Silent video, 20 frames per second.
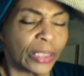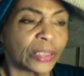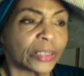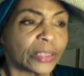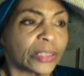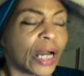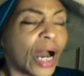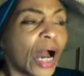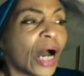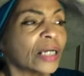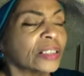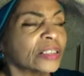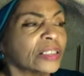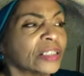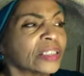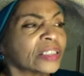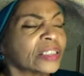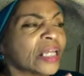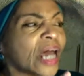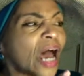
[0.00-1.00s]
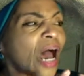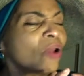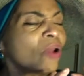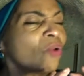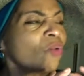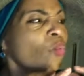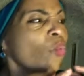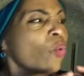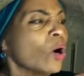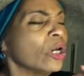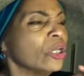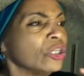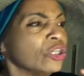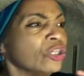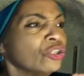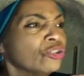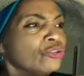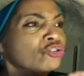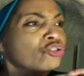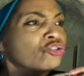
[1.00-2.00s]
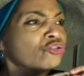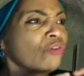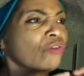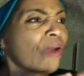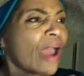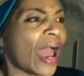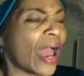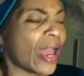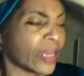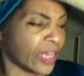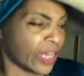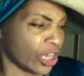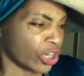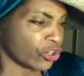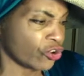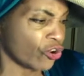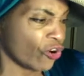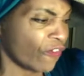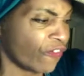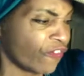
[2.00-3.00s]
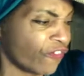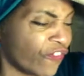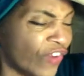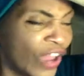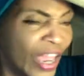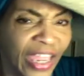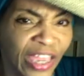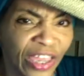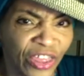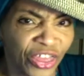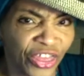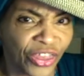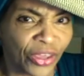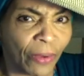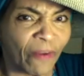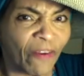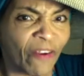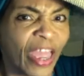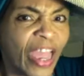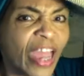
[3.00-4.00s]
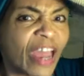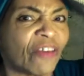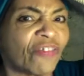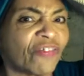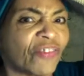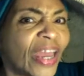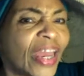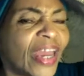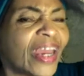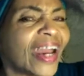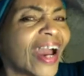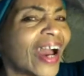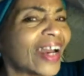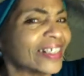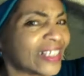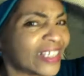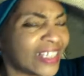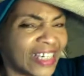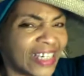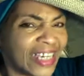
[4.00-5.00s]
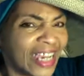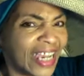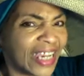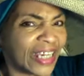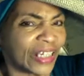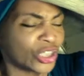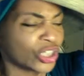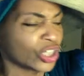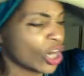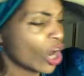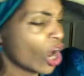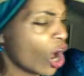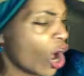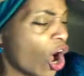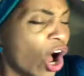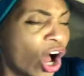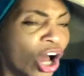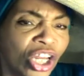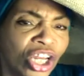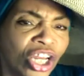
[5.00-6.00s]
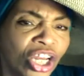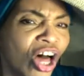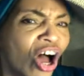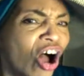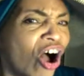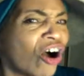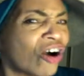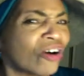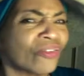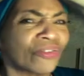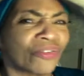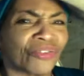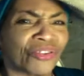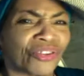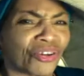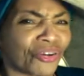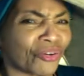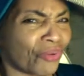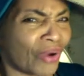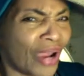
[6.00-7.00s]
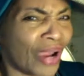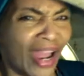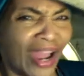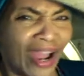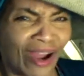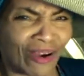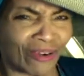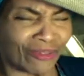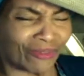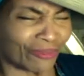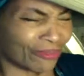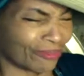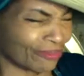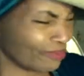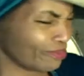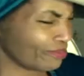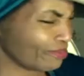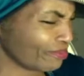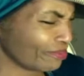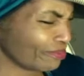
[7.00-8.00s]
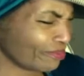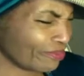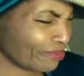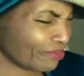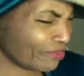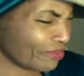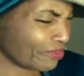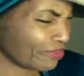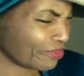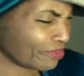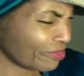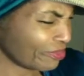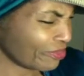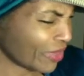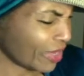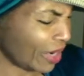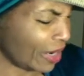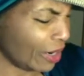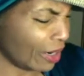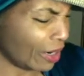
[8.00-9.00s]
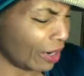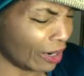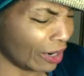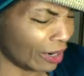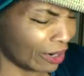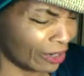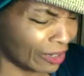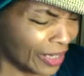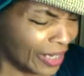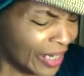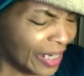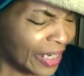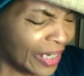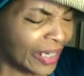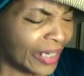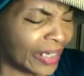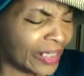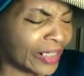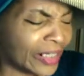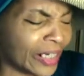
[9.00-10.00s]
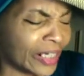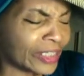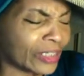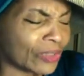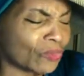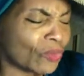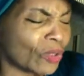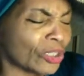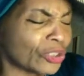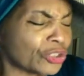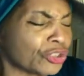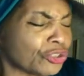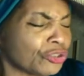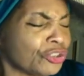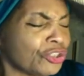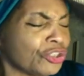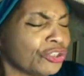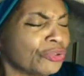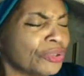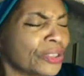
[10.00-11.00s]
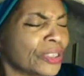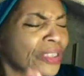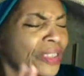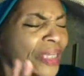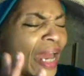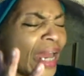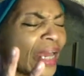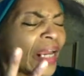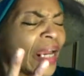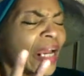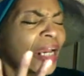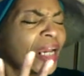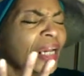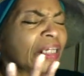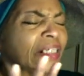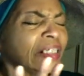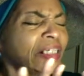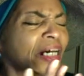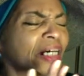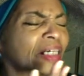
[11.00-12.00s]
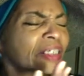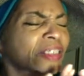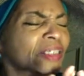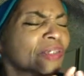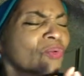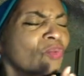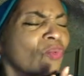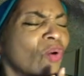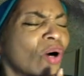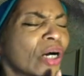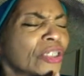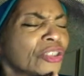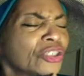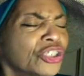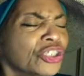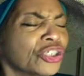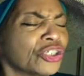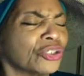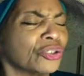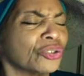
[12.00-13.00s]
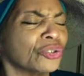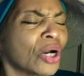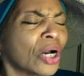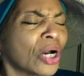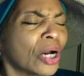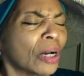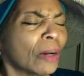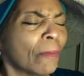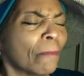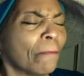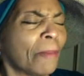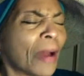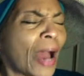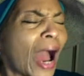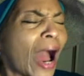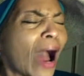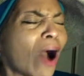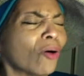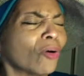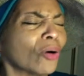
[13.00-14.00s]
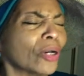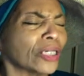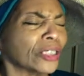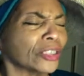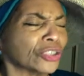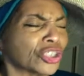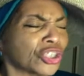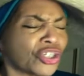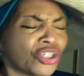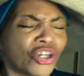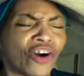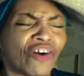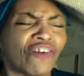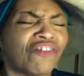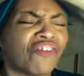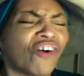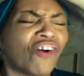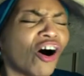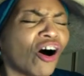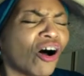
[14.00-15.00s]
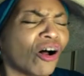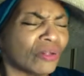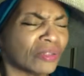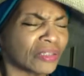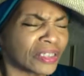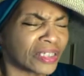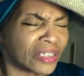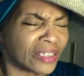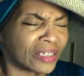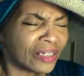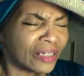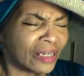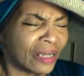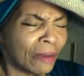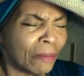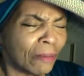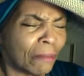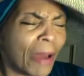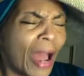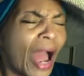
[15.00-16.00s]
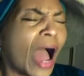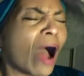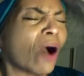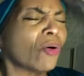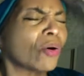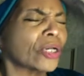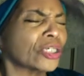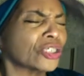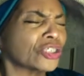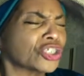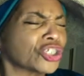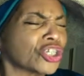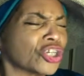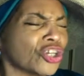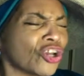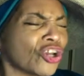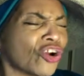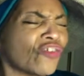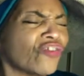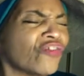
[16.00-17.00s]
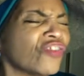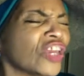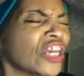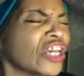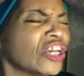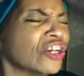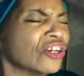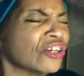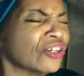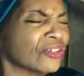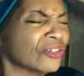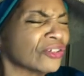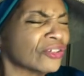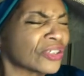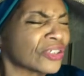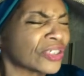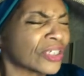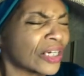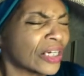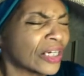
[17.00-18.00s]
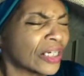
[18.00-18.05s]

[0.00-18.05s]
God does not want you dragging your faith, F A I T H, along the ground. Oh, he doesn't want you doing that. He doesn't want you bowing to your faults, bowing to your fears.